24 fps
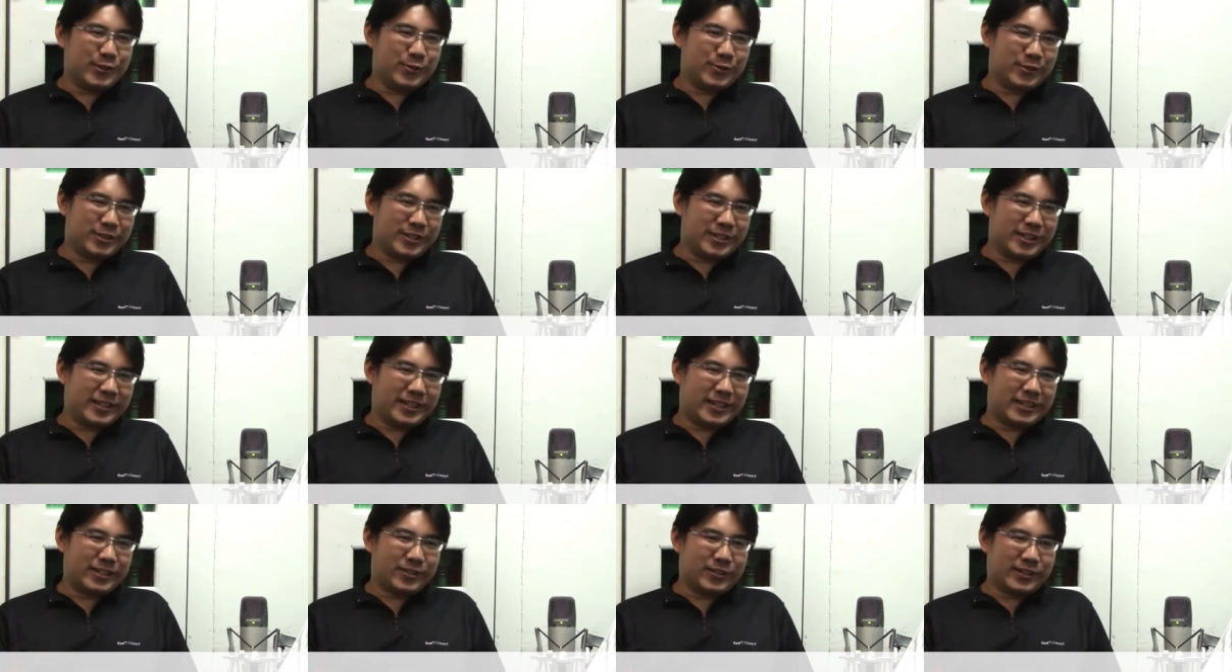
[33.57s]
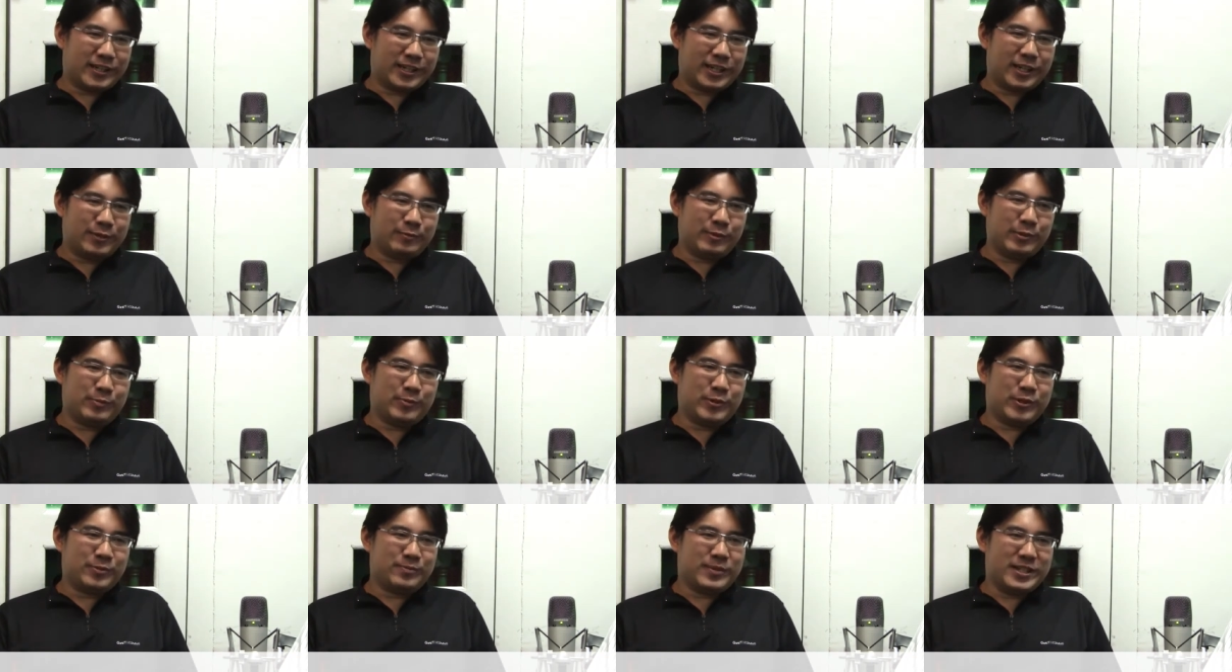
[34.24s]
will think that, okay, let me
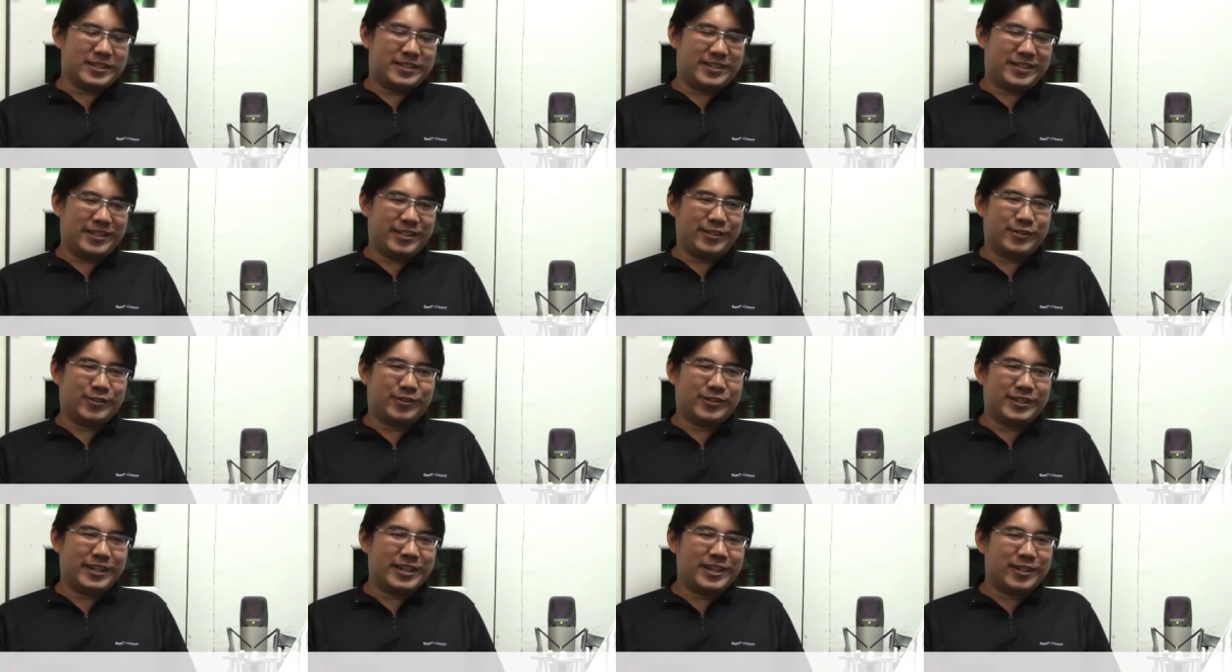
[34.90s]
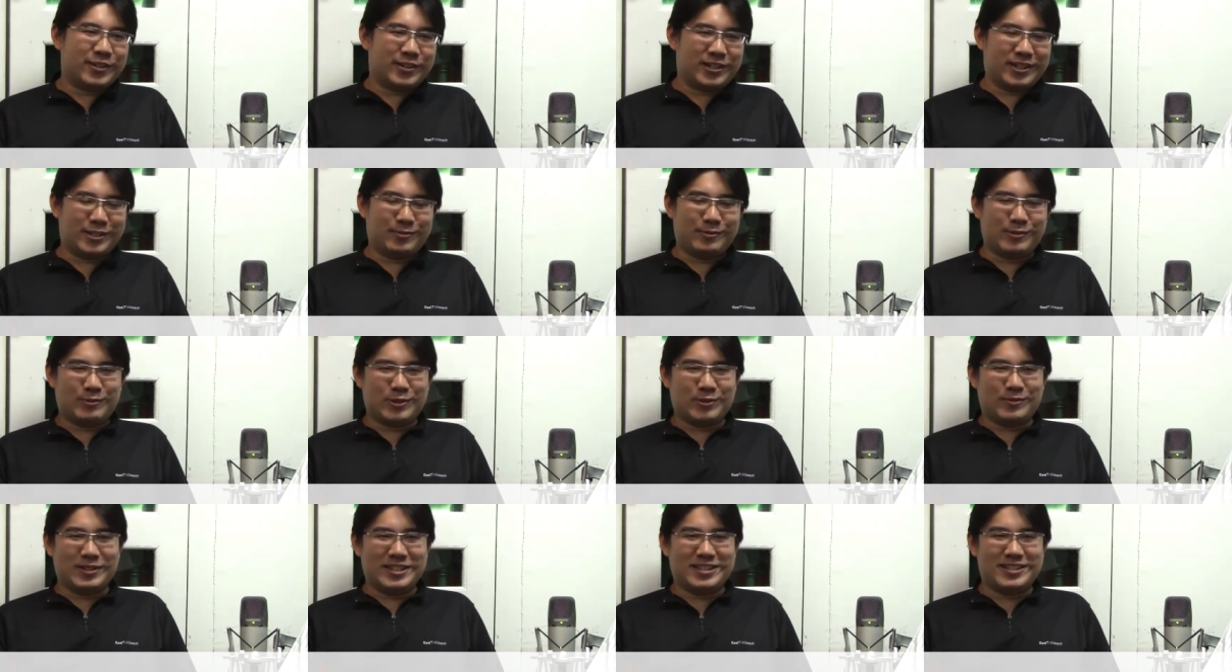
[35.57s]
put my CEO there, or let me
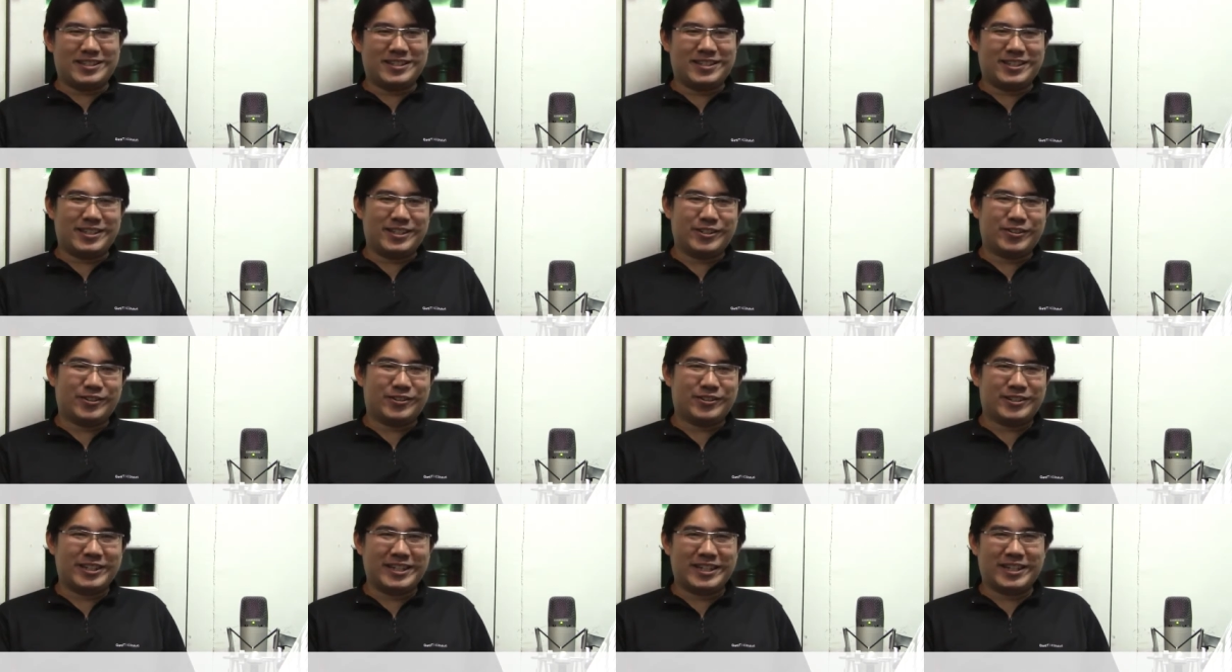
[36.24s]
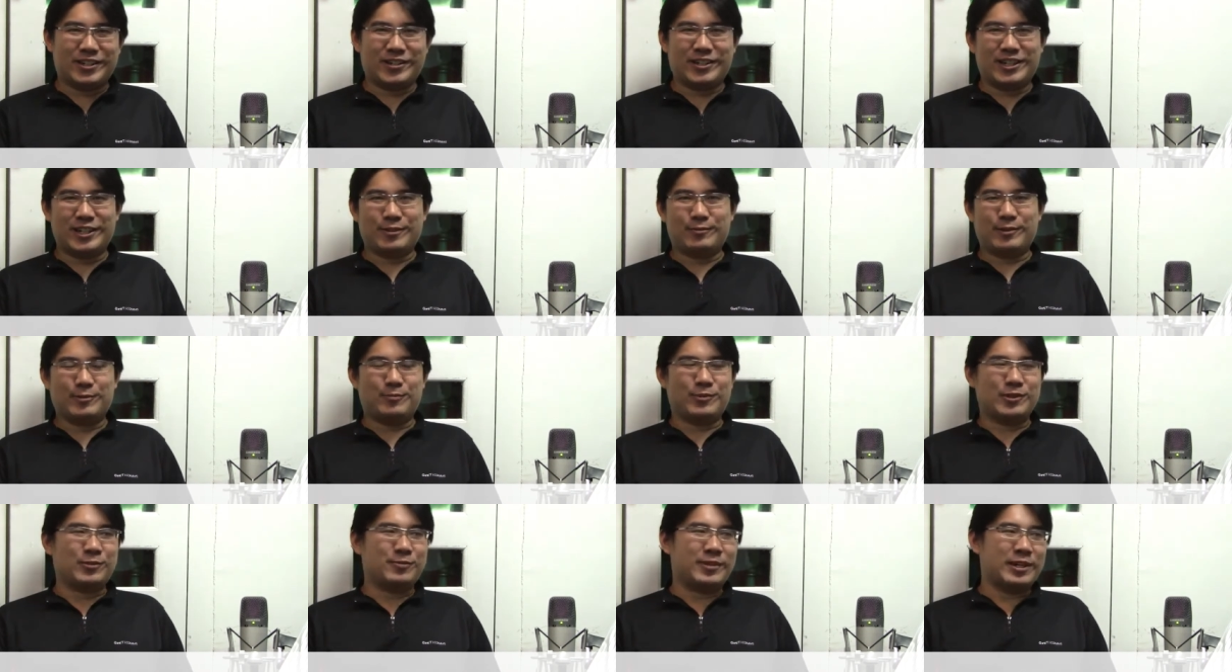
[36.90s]
put my CTO there, or let
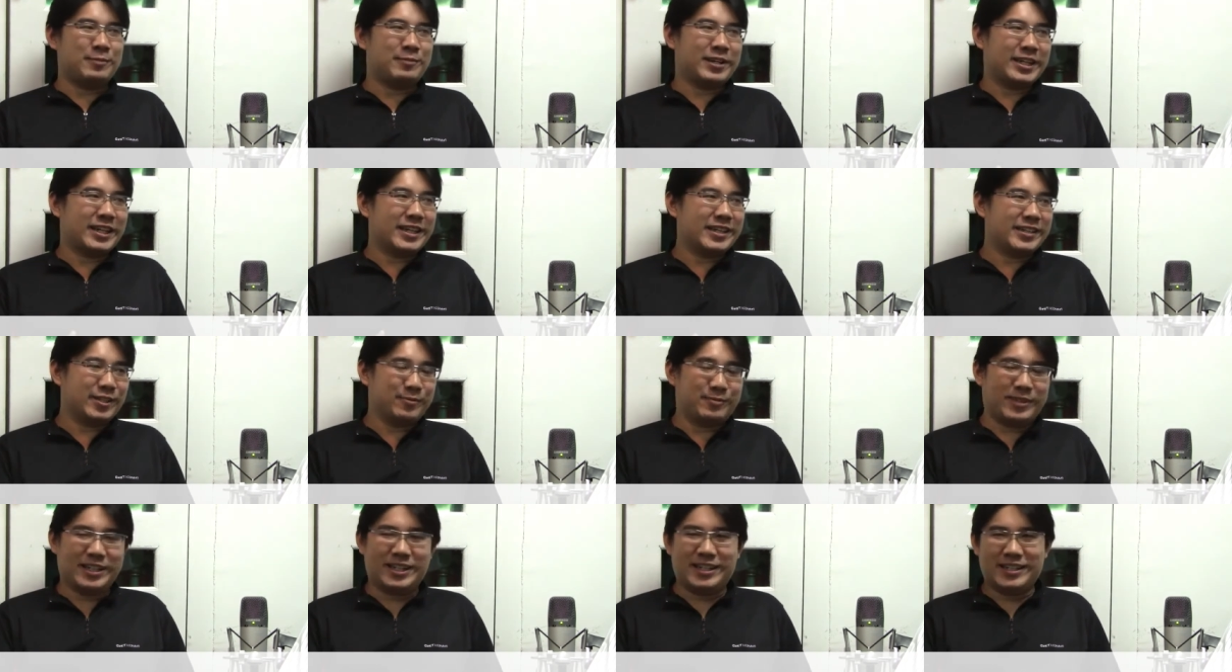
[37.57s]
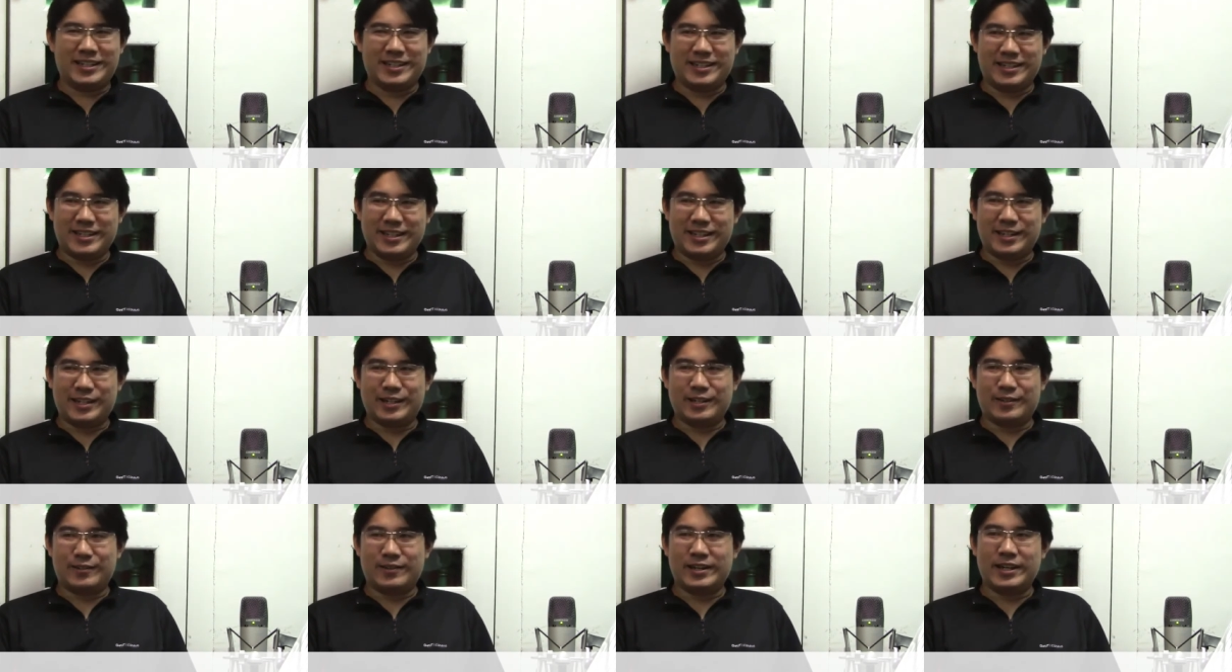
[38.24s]
me put my marketing manager
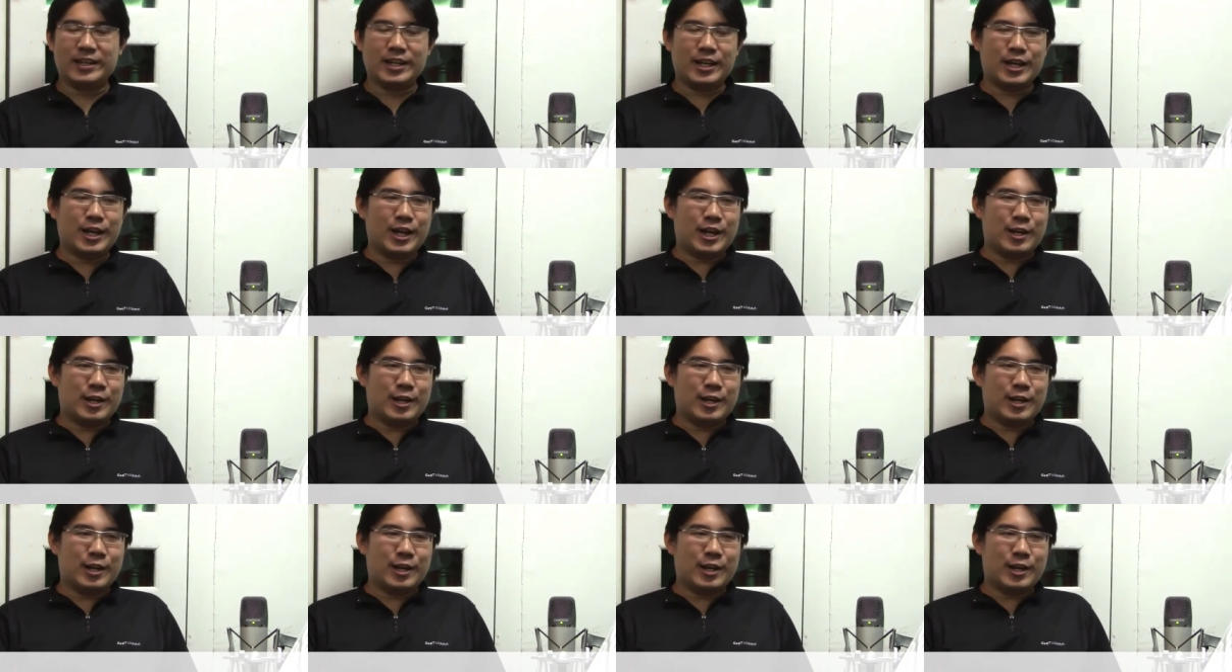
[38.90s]
there, right?